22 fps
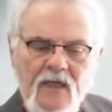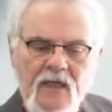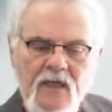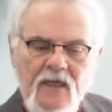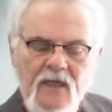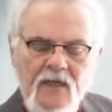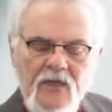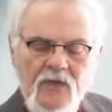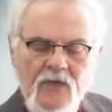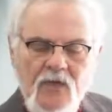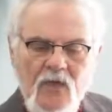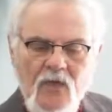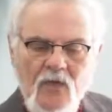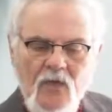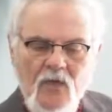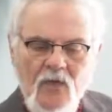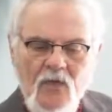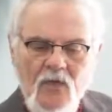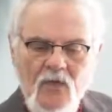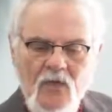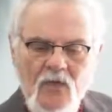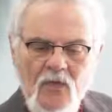You
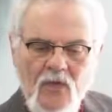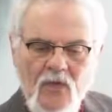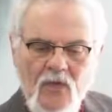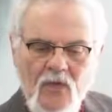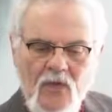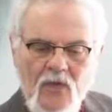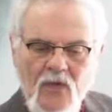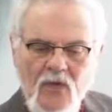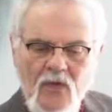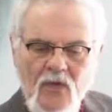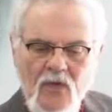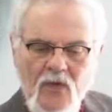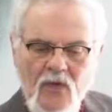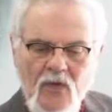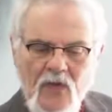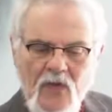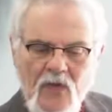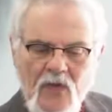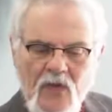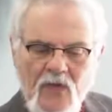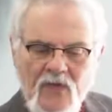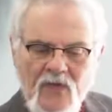know,
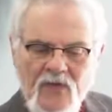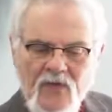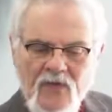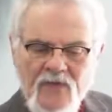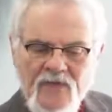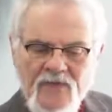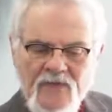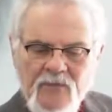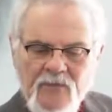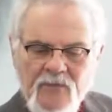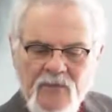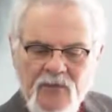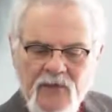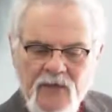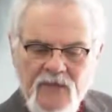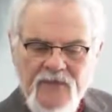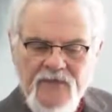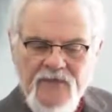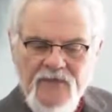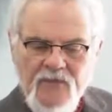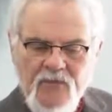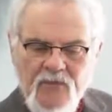there is a
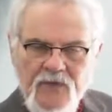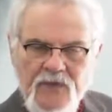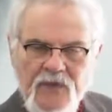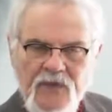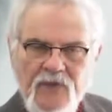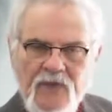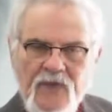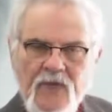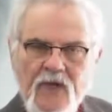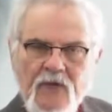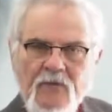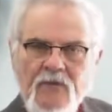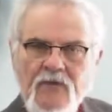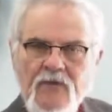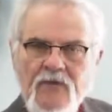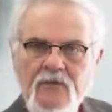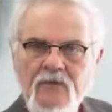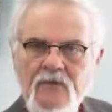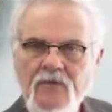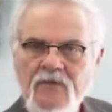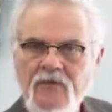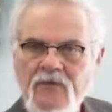place we need to come to
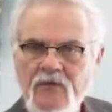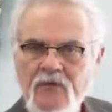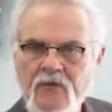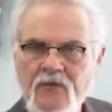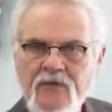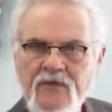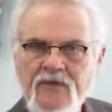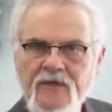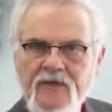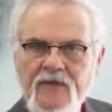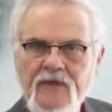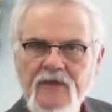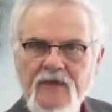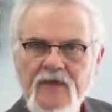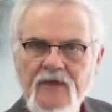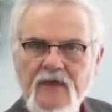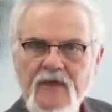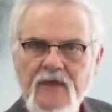in maturity,